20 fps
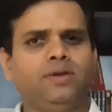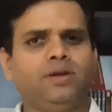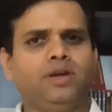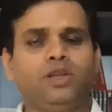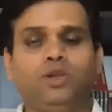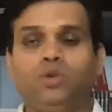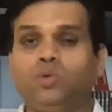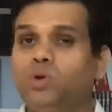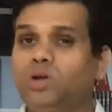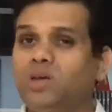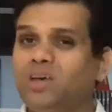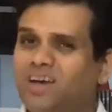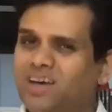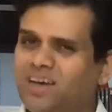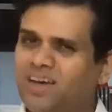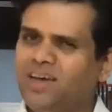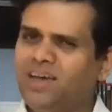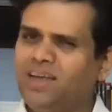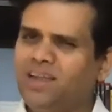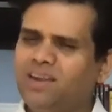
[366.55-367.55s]
And today
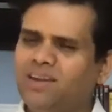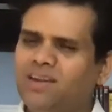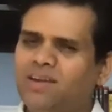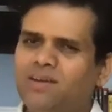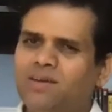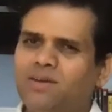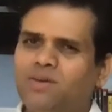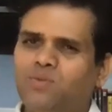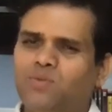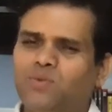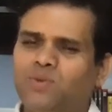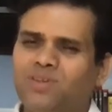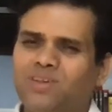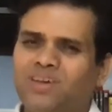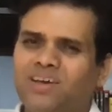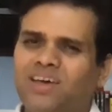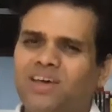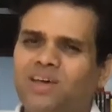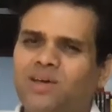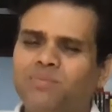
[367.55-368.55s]
again,
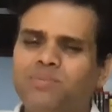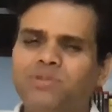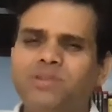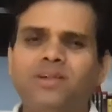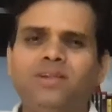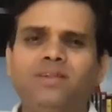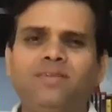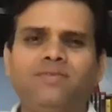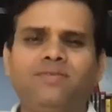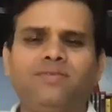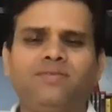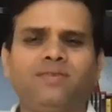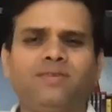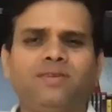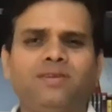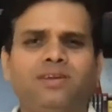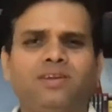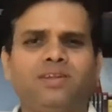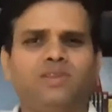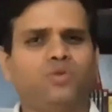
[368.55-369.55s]
Vijay himself
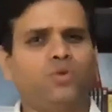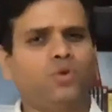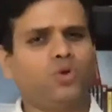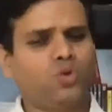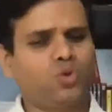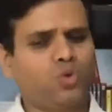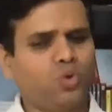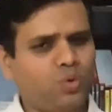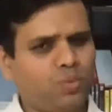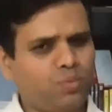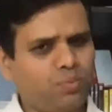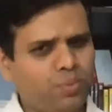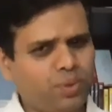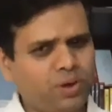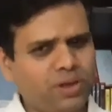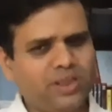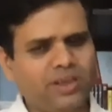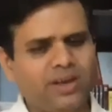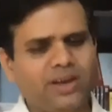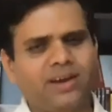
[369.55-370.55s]
is going to
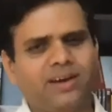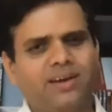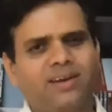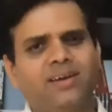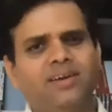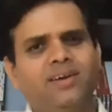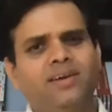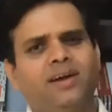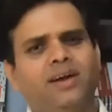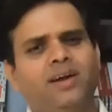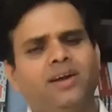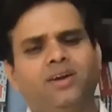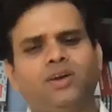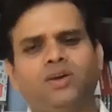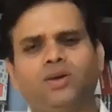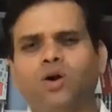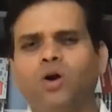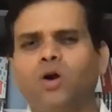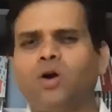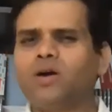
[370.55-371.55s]
be there and
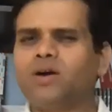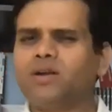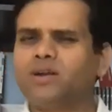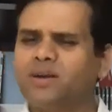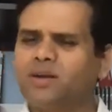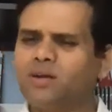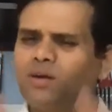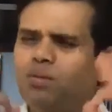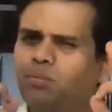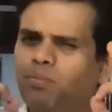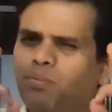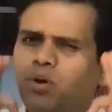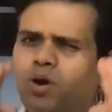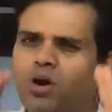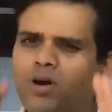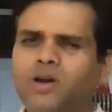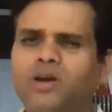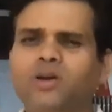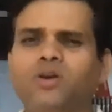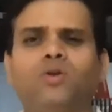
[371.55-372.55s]
talk on an
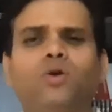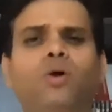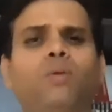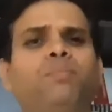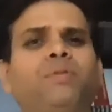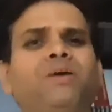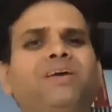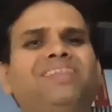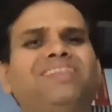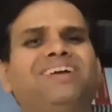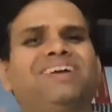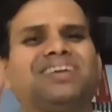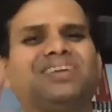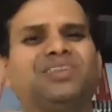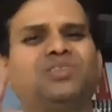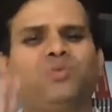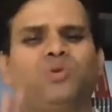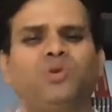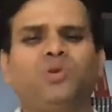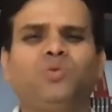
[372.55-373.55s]
important topic that is
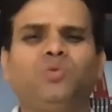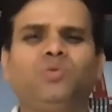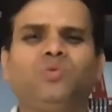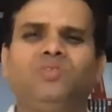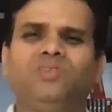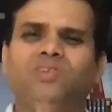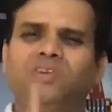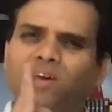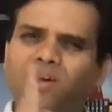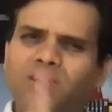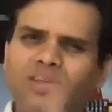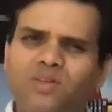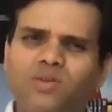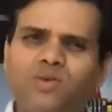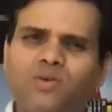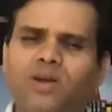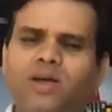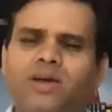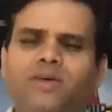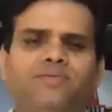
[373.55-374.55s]
going to change
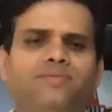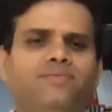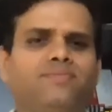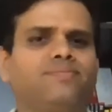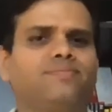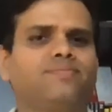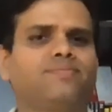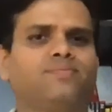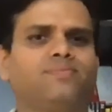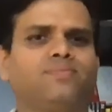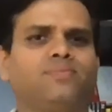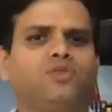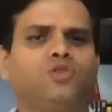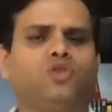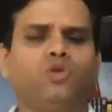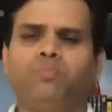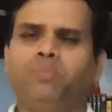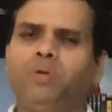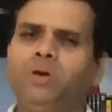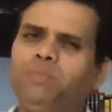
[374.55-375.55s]
your life.
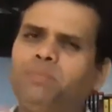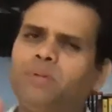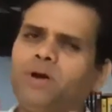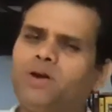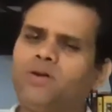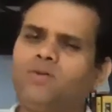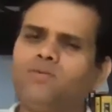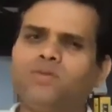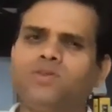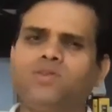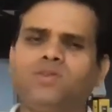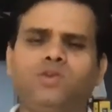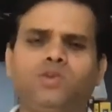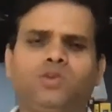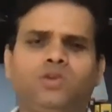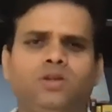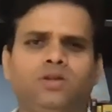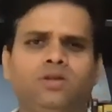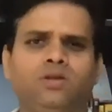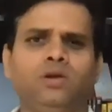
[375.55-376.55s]
So be part of the
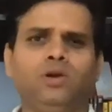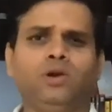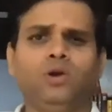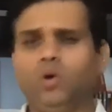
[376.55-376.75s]
session.